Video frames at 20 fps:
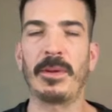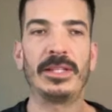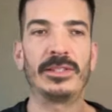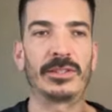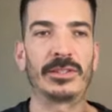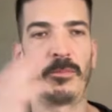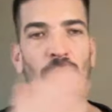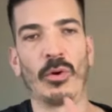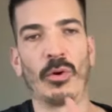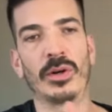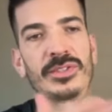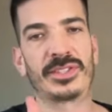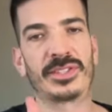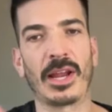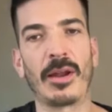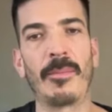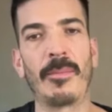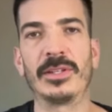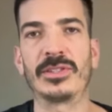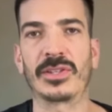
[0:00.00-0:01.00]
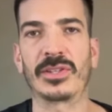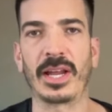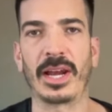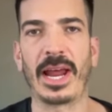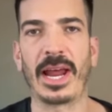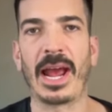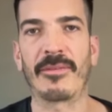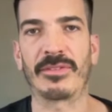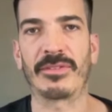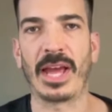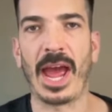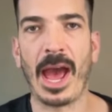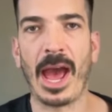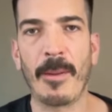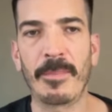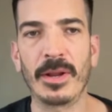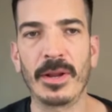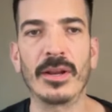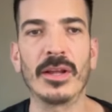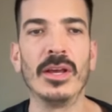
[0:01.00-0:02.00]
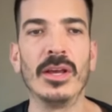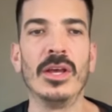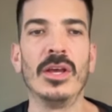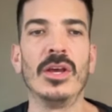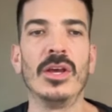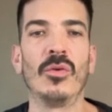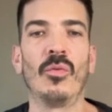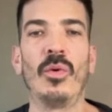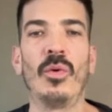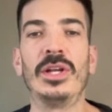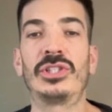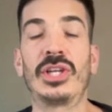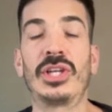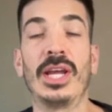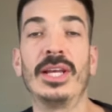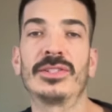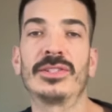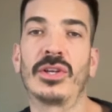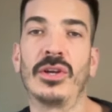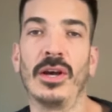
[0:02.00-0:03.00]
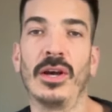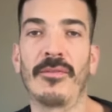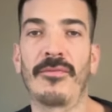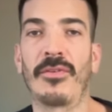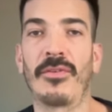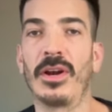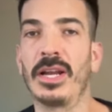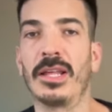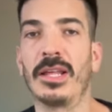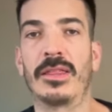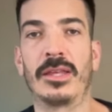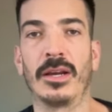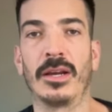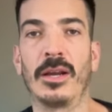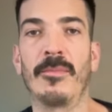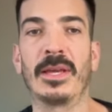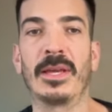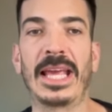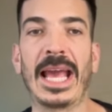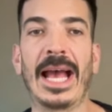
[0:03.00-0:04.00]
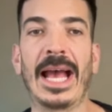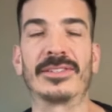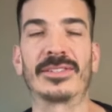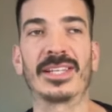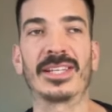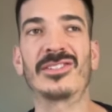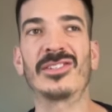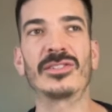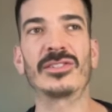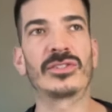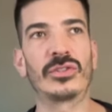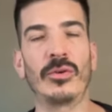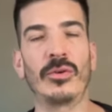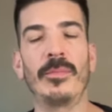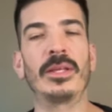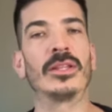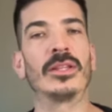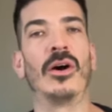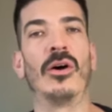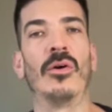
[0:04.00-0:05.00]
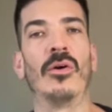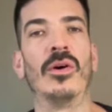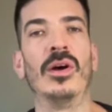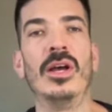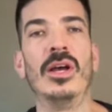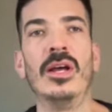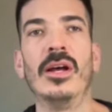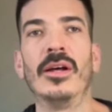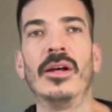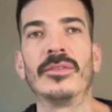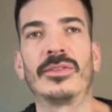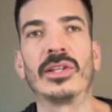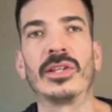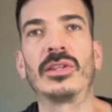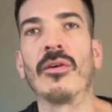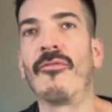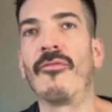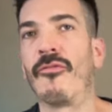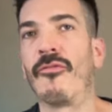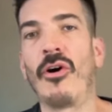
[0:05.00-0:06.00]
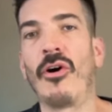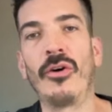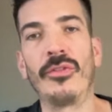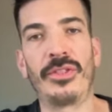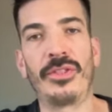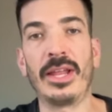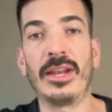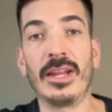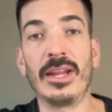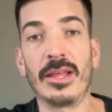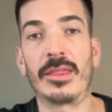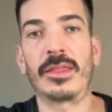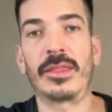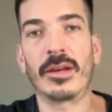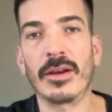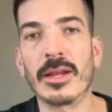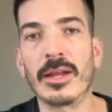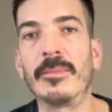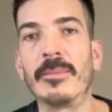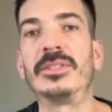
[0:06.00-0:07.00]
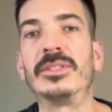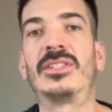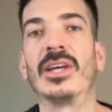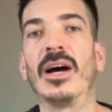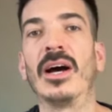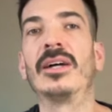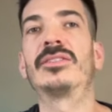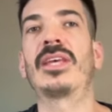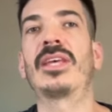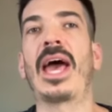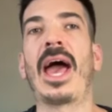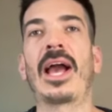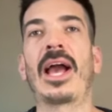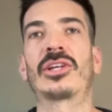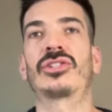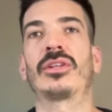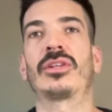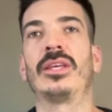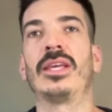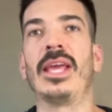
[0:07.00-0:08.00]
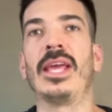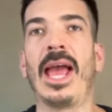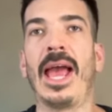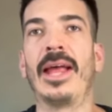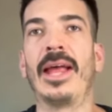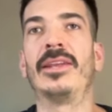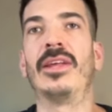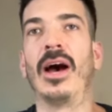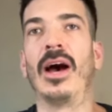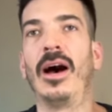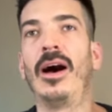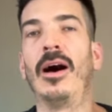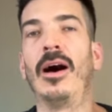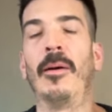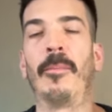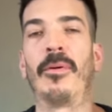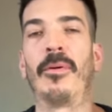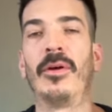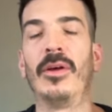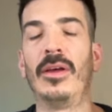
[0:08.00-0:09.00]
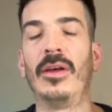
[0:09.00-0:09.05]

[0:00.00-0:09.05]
means more settlements are going to have to happen, which is good for Ethereum and gas. That's assuming though that the vault that Ethereum does actually end up